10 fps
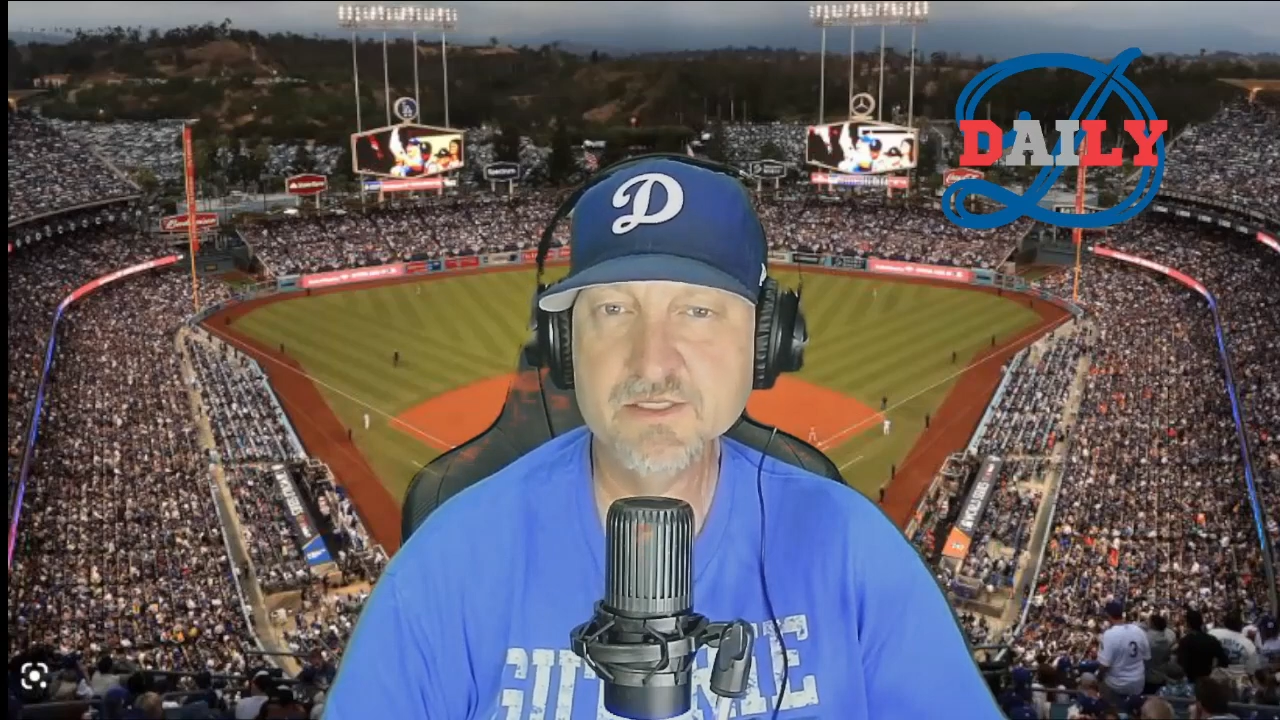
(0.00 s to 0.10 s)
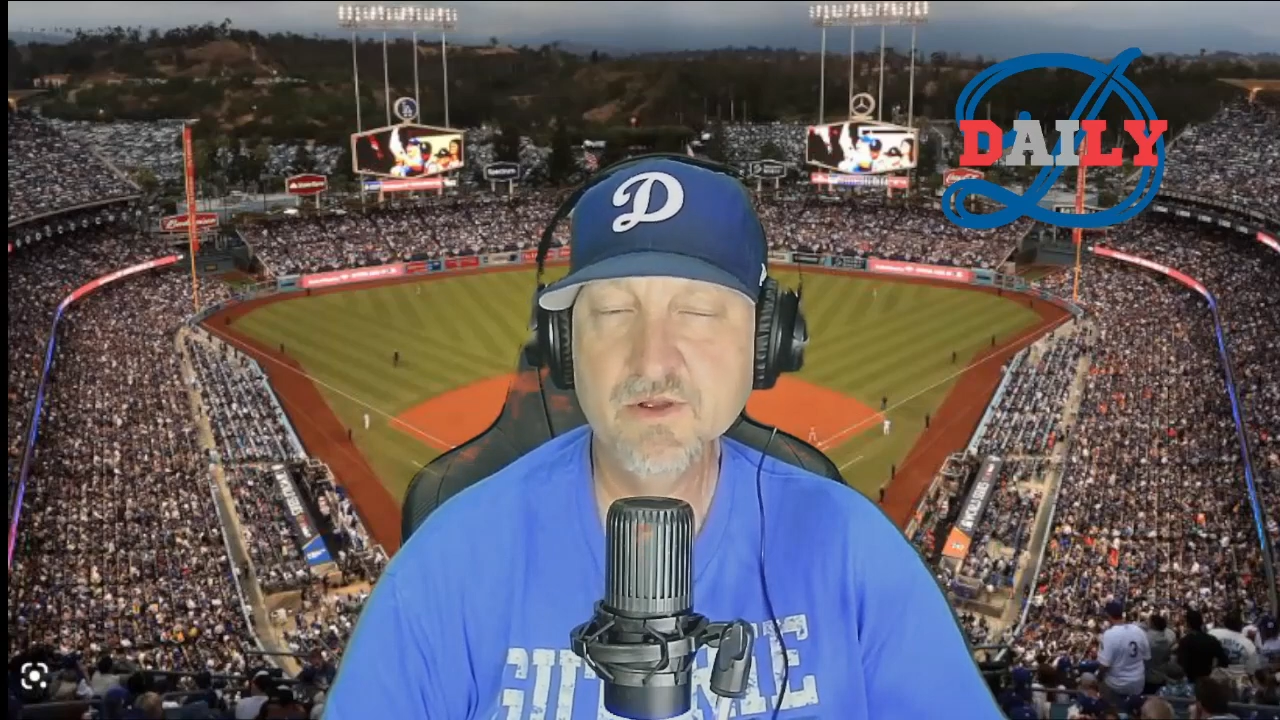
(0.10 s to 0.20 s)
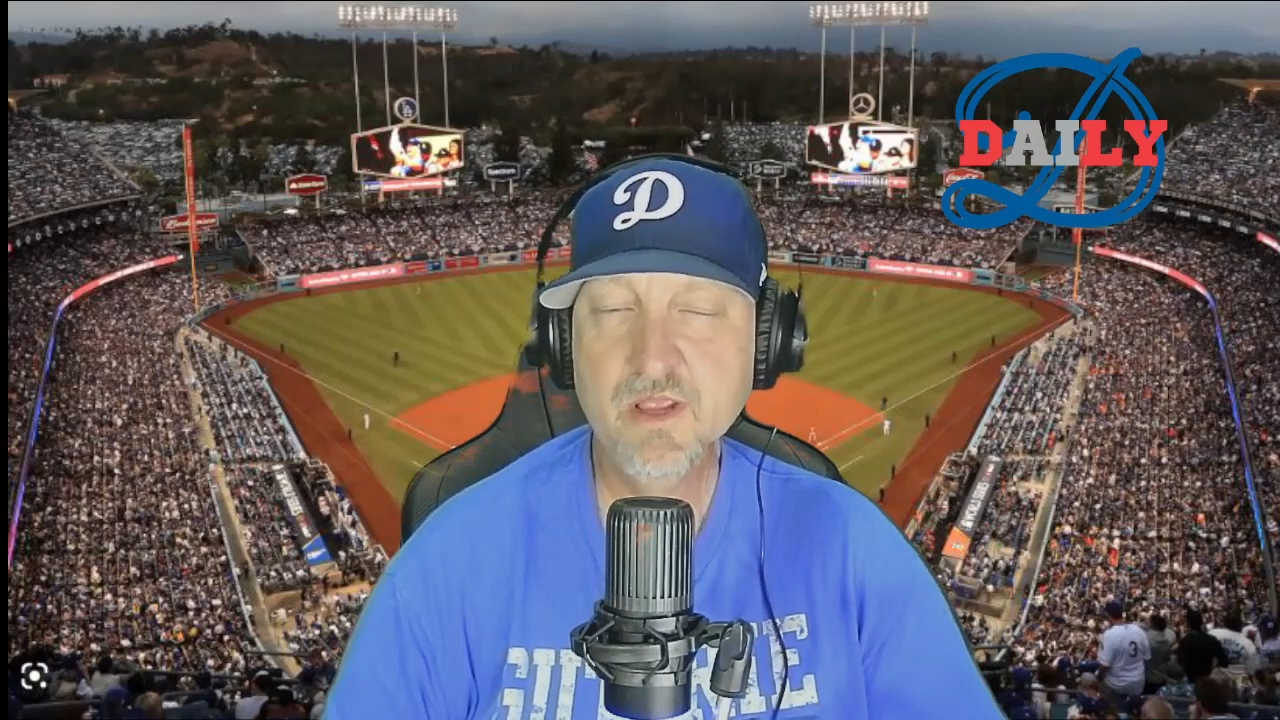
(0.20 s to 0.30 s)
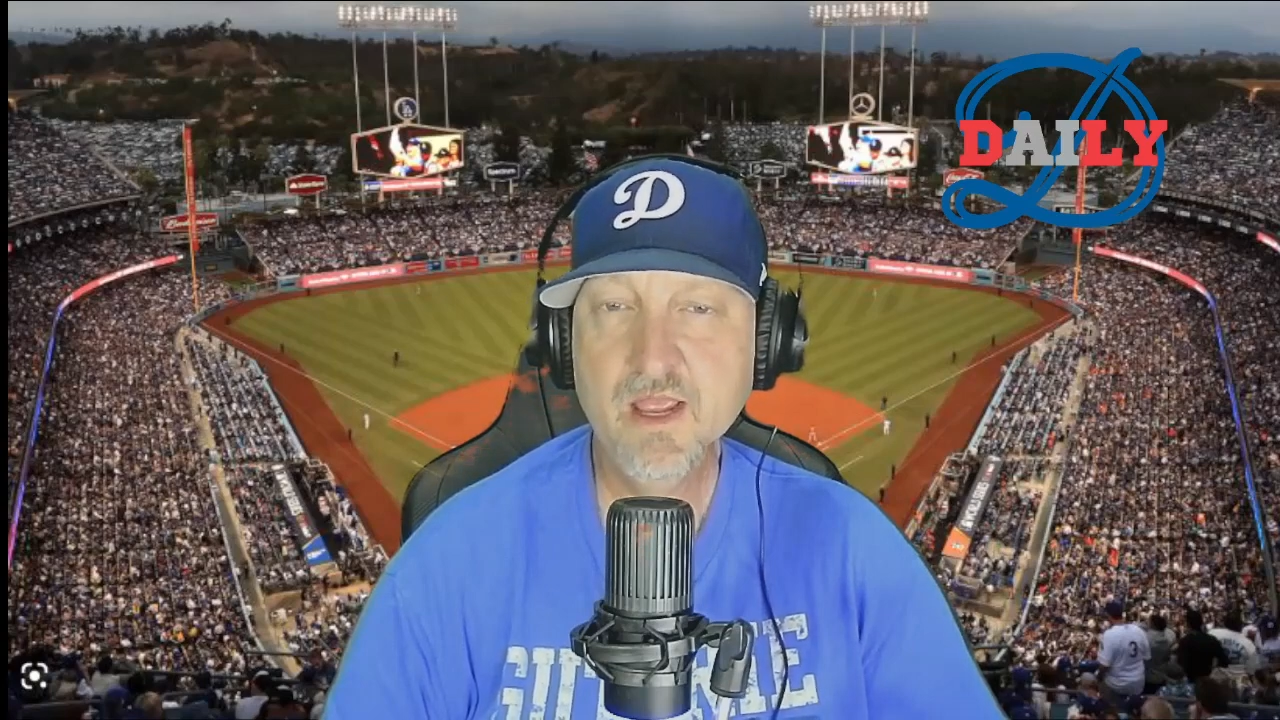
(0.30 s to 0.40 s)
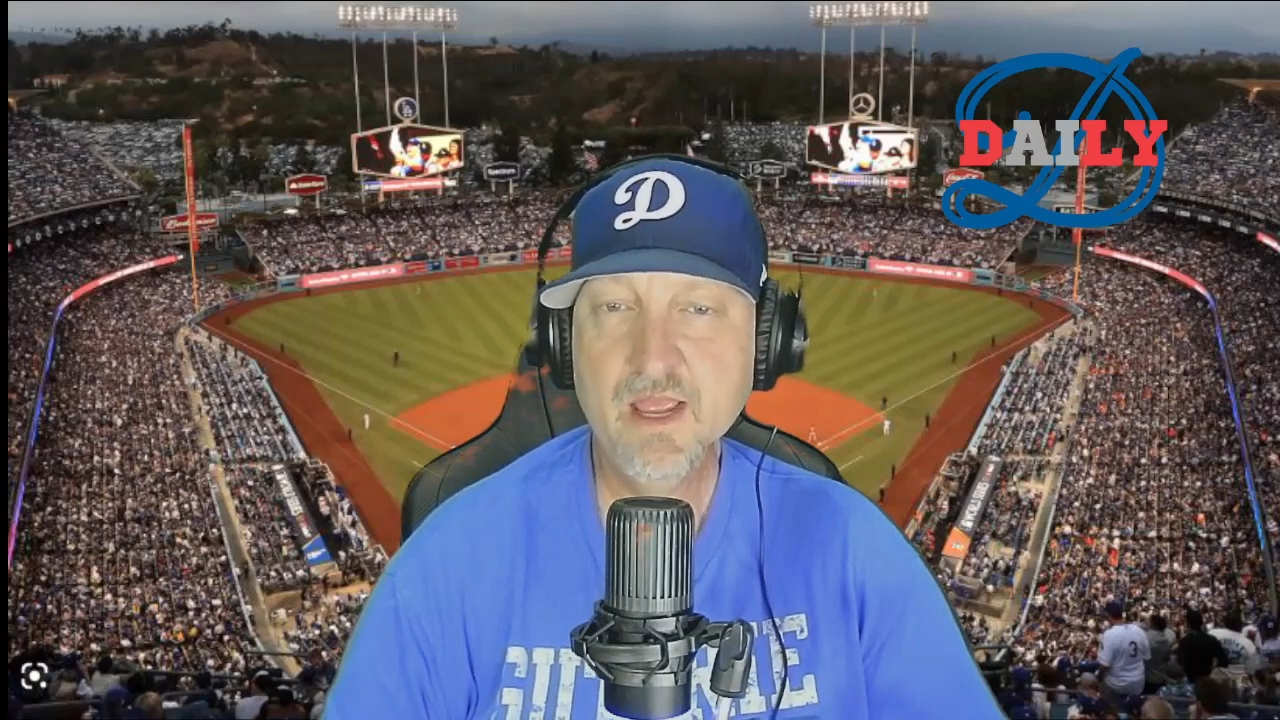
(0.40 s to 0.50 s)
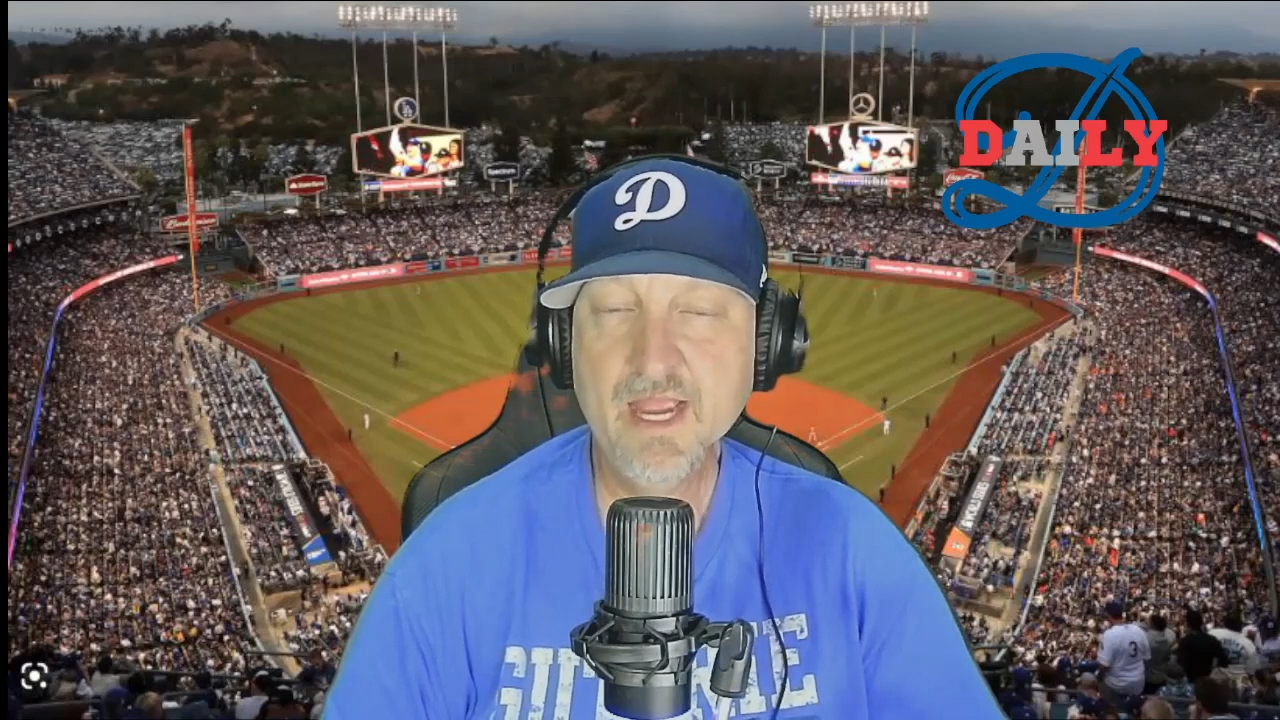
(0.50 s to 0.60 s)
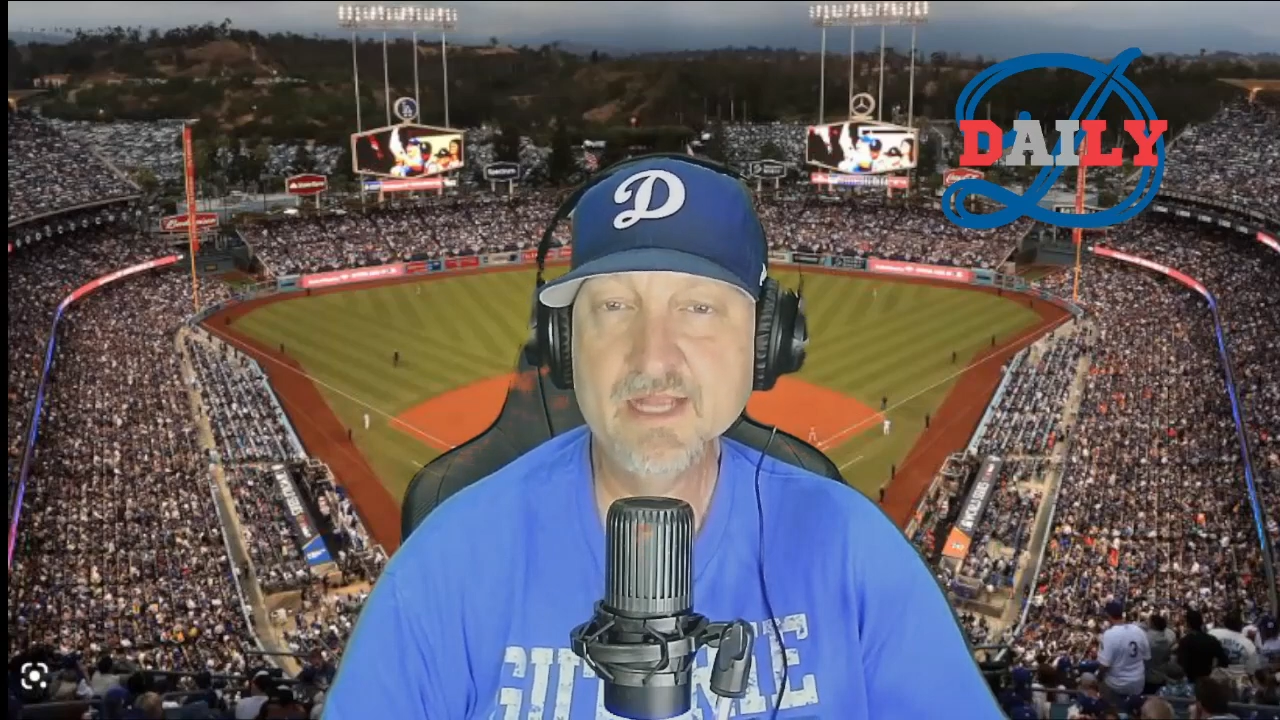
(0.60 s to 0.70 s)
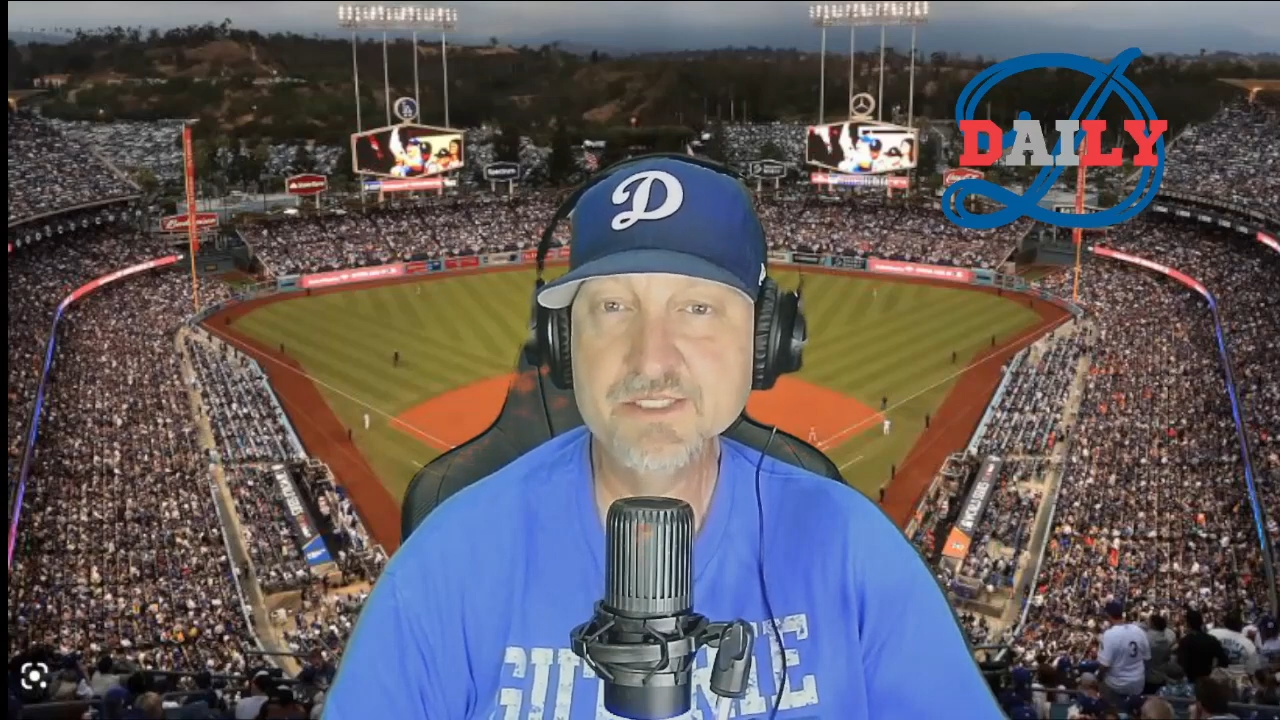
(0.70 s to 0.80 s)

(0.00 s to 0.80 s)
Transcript: So, hey,